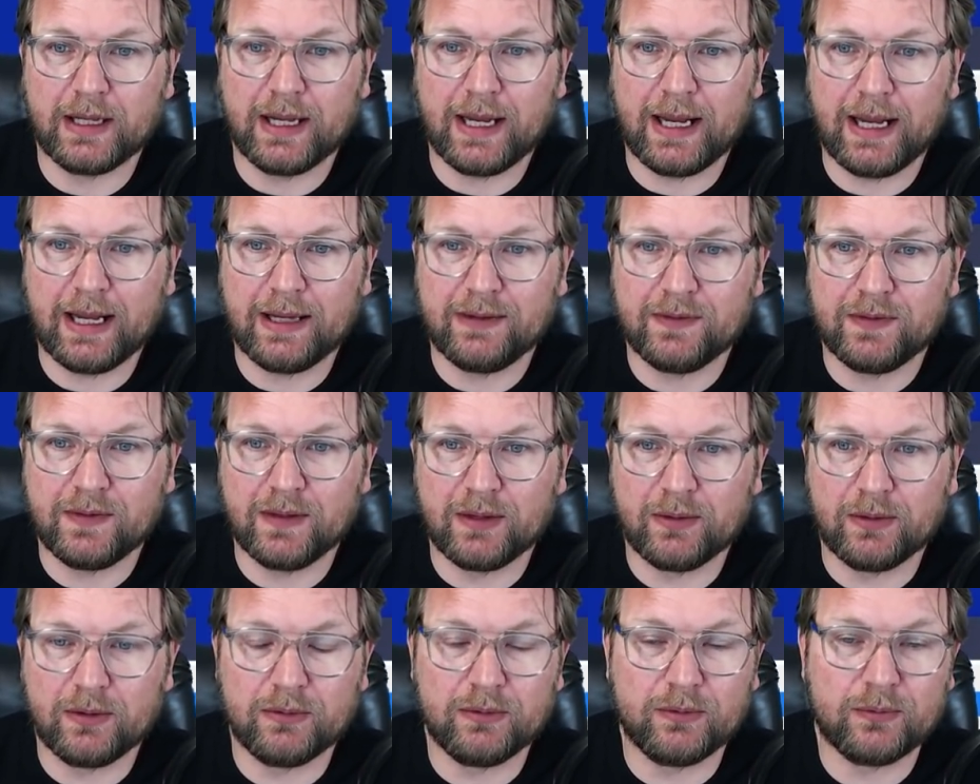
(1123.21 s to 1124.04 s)
And
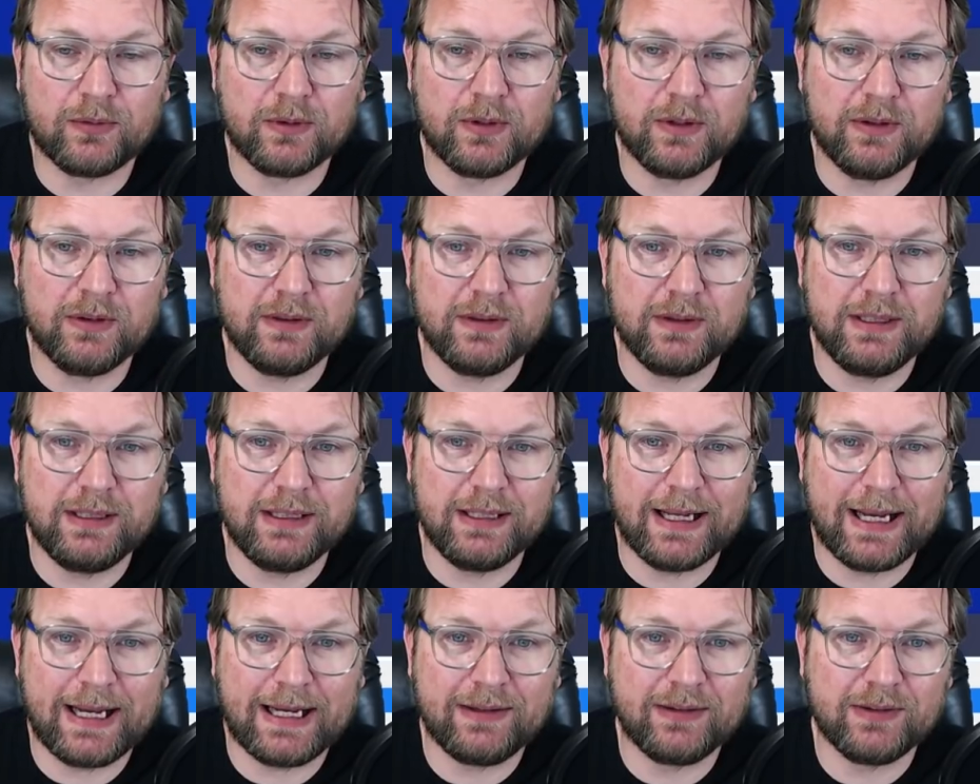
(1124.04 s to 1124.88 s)

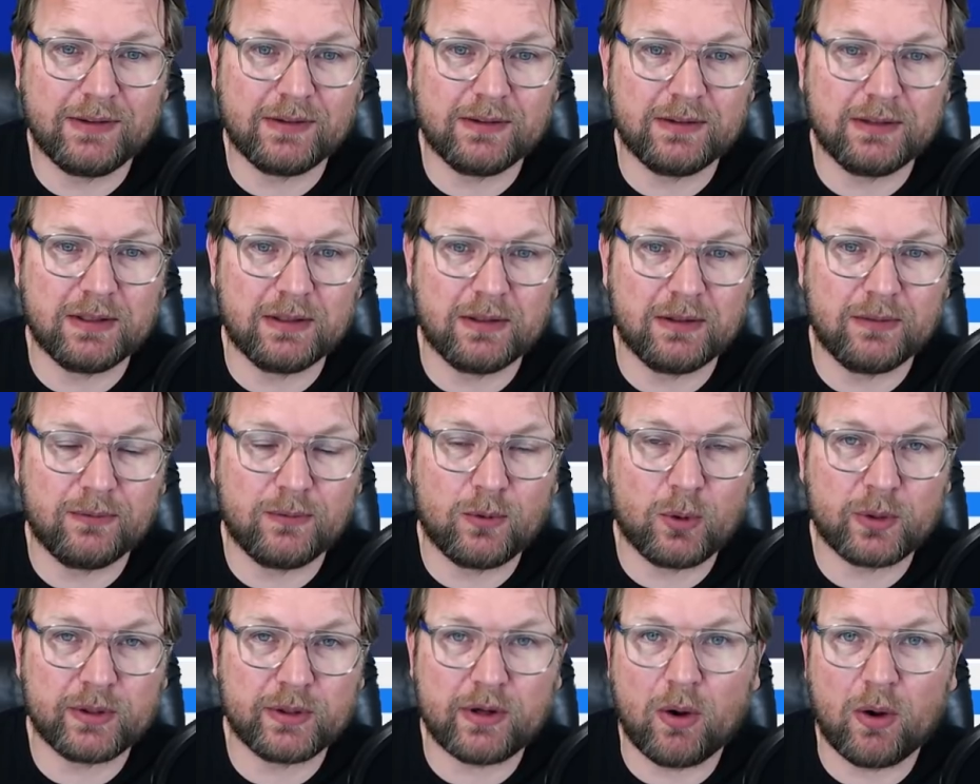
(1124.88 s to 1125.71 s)
the
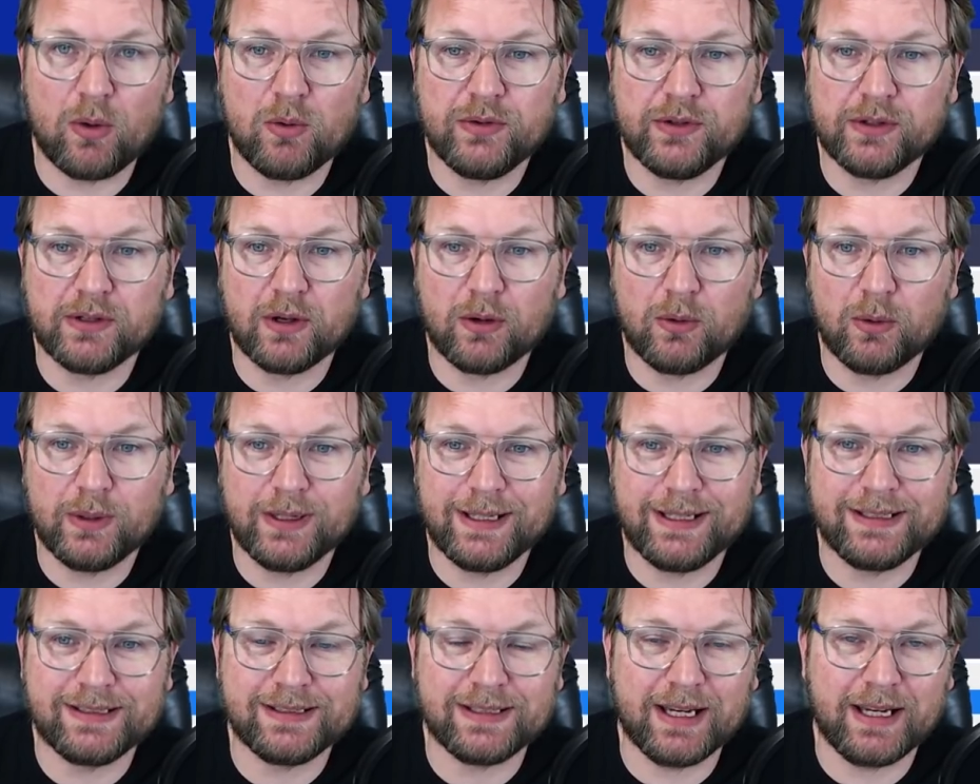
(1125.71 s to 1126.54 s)
fourth OTO
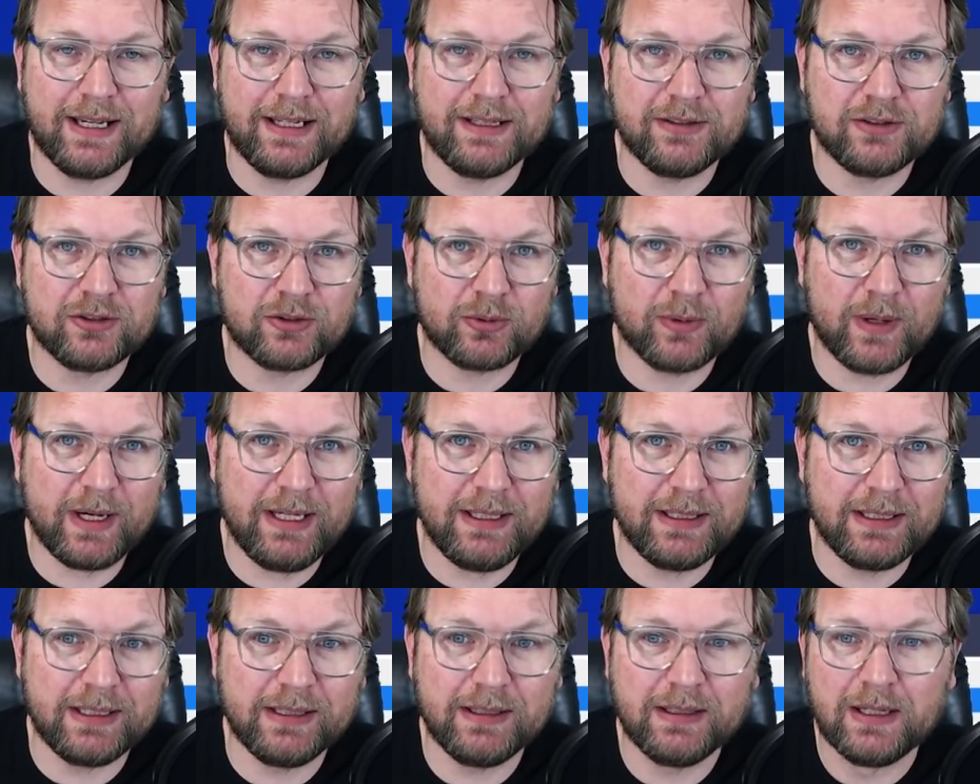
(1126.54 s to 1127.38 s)
is a
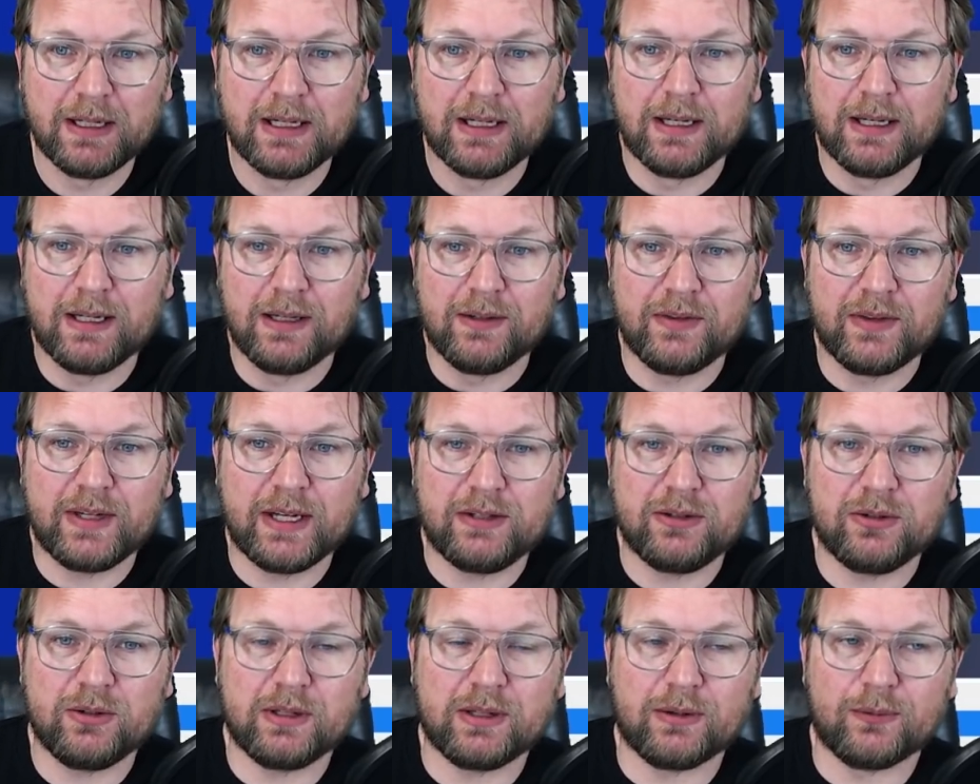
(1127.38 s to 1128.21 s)
training that
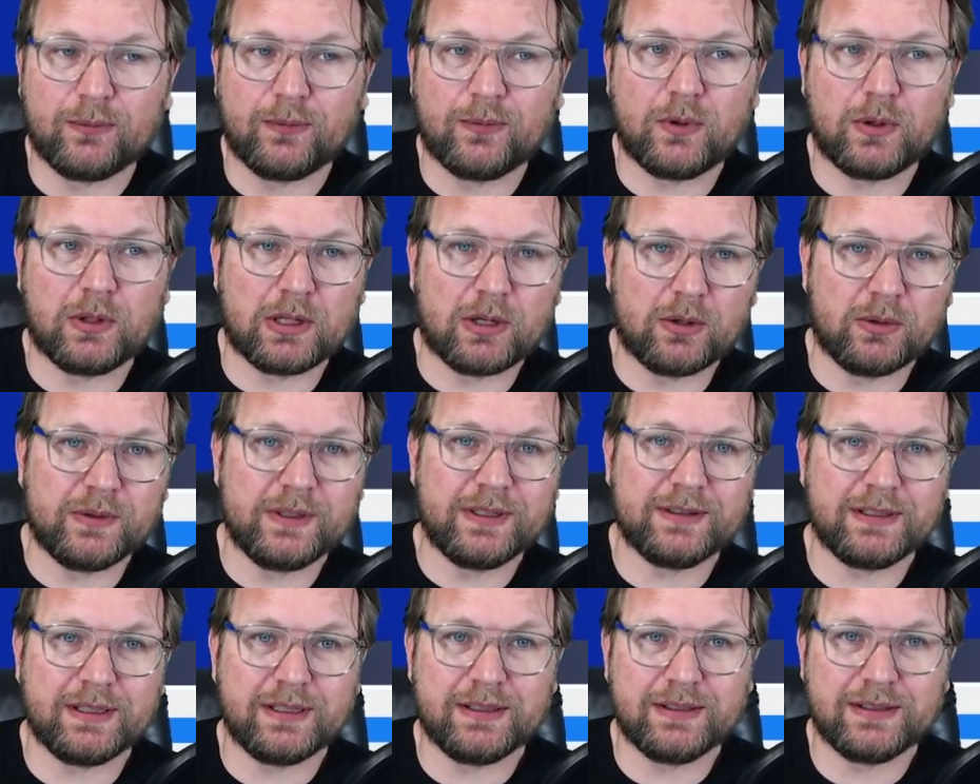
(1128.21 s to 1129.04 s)
you can follow.
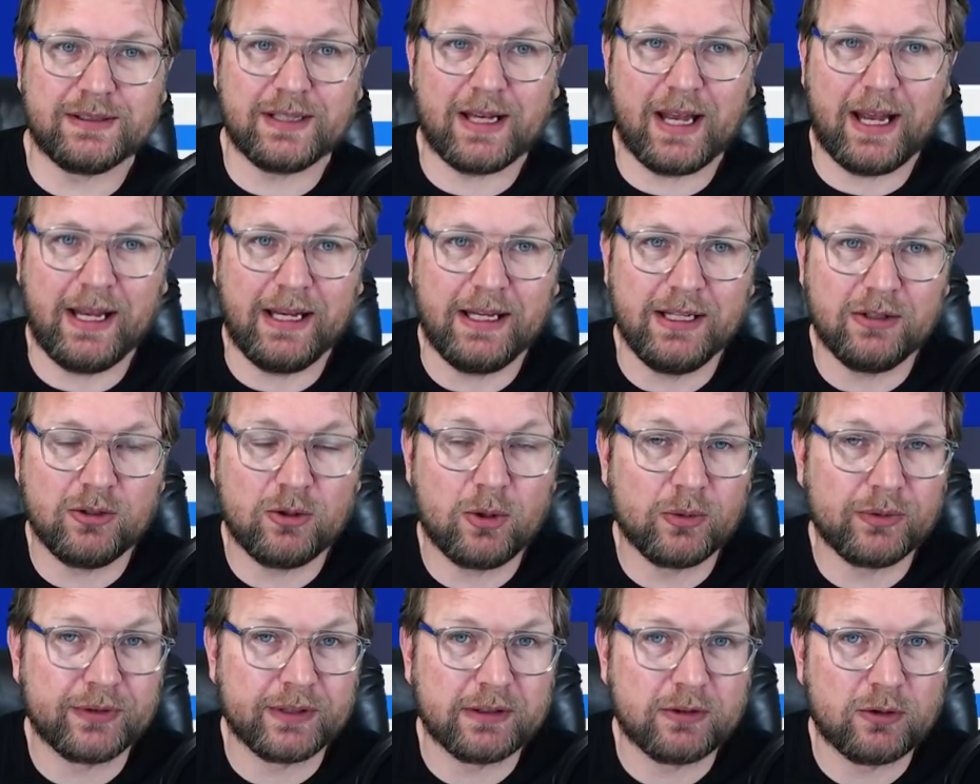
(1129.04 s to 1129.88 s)
This is a
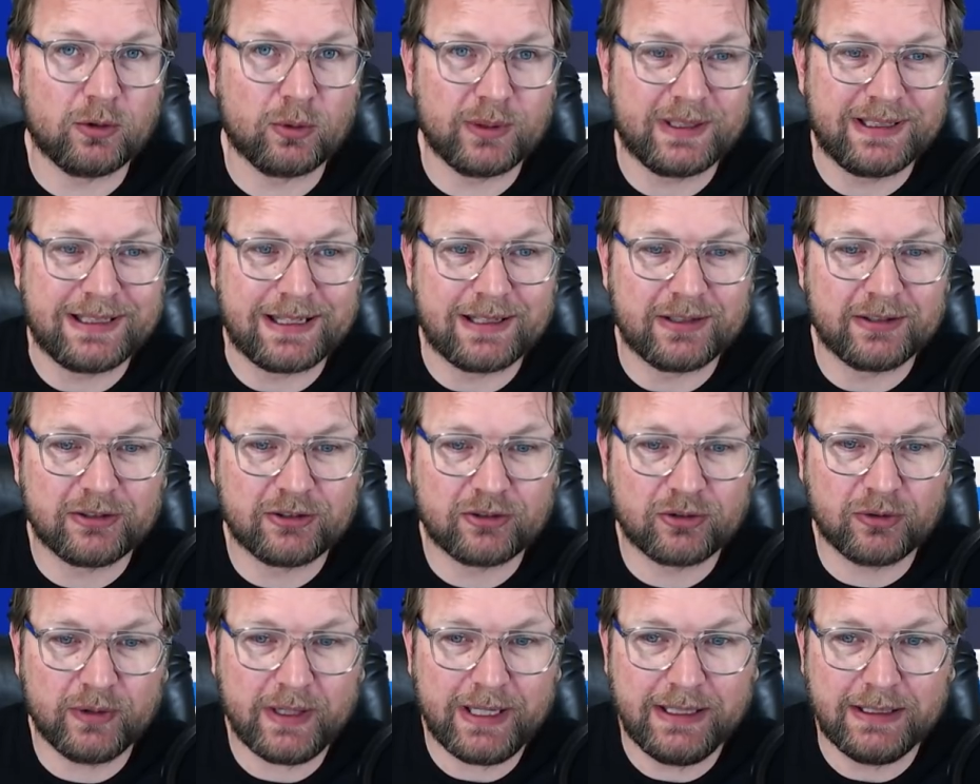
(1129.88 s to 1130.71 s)
Content Guerrilla
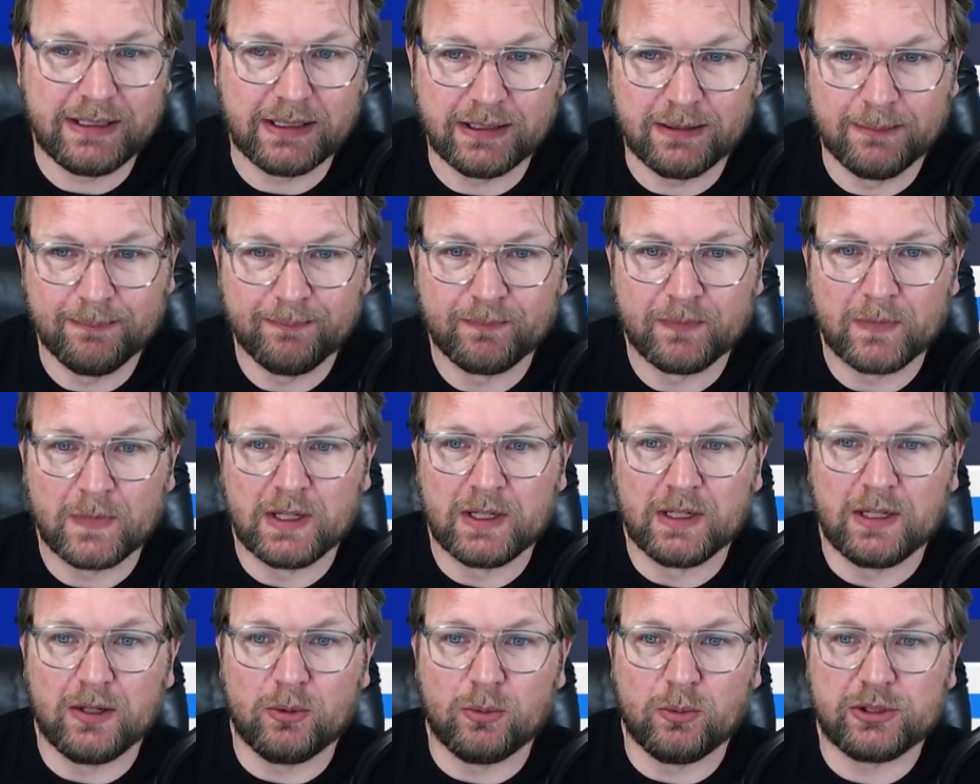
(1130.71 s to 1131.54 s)
training,
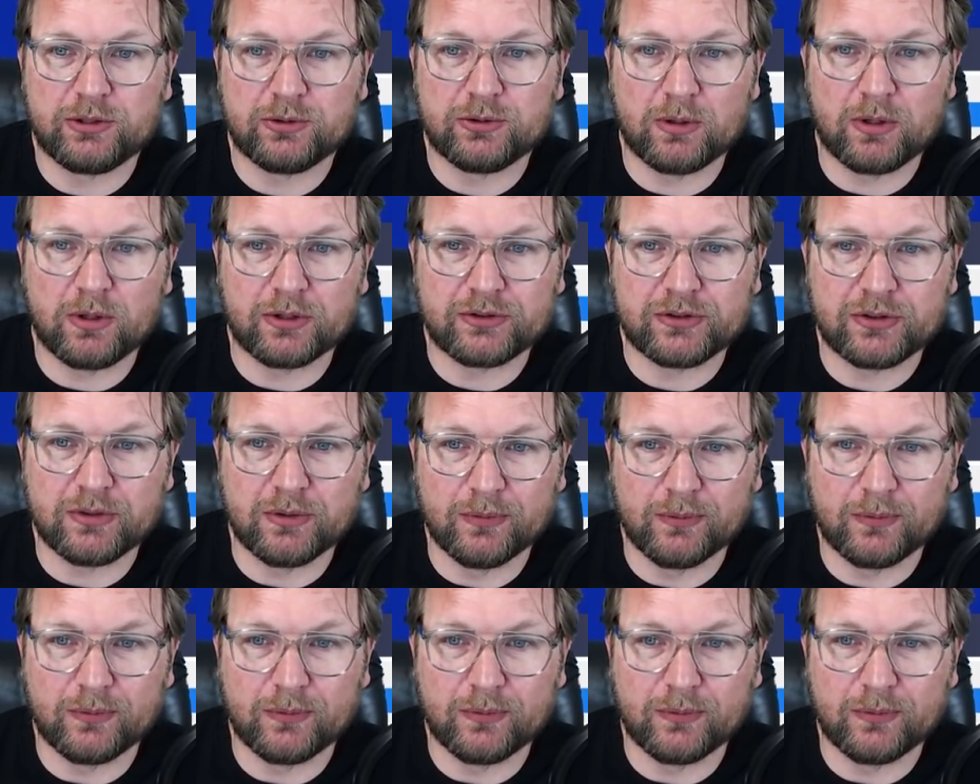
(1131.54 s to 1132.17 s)
which will cost you